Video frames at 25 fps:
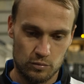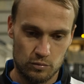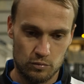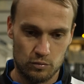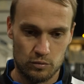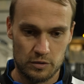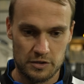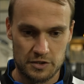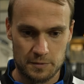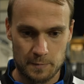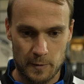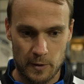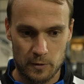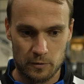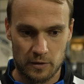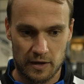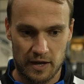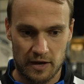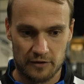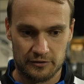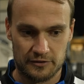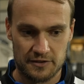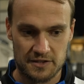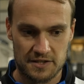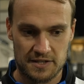we spoke
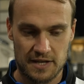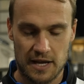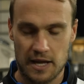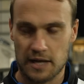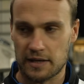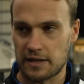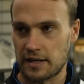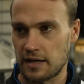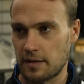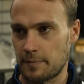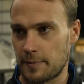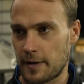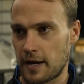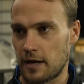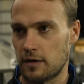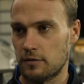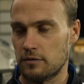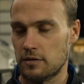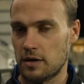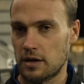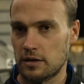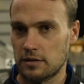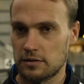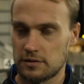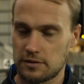after Saturday
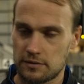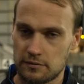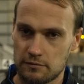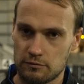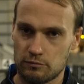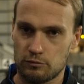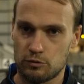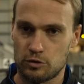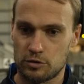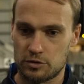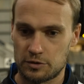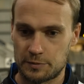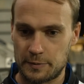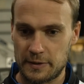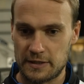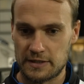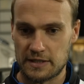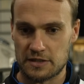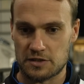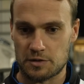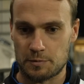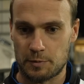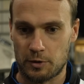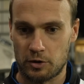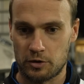about we was a bit
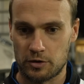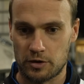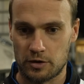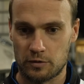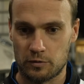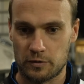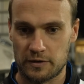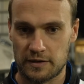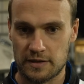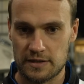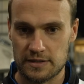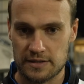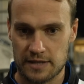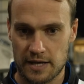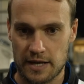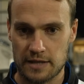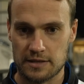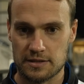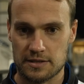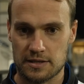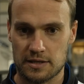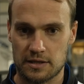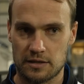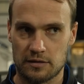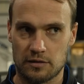disappointed with the
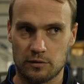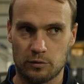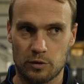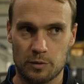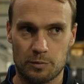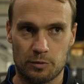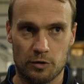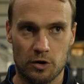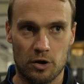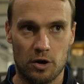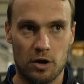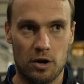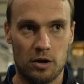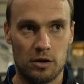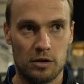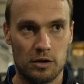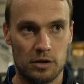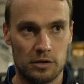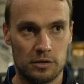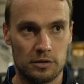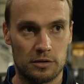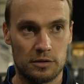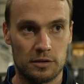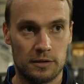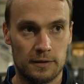intensity that we brought,
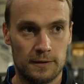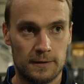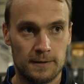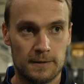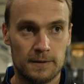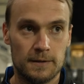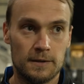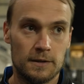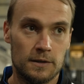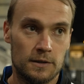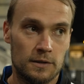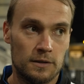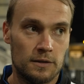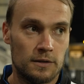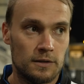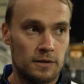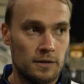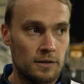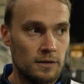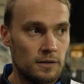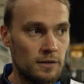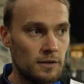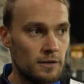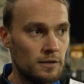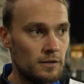and
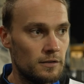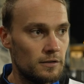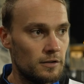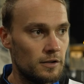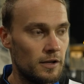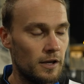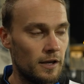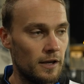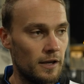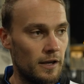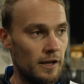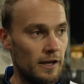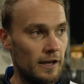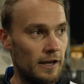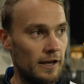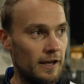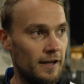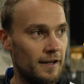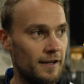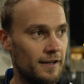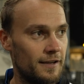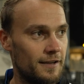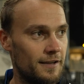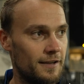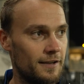uh,
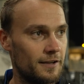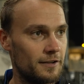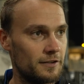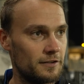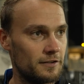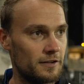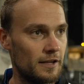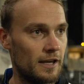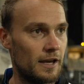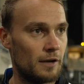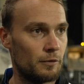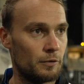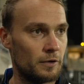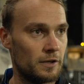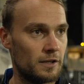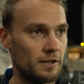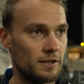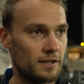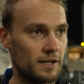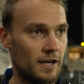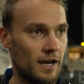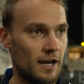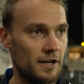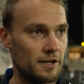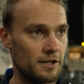yeah, we
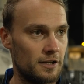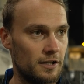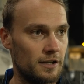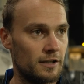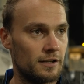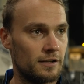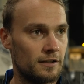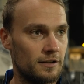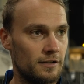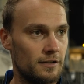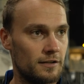kind of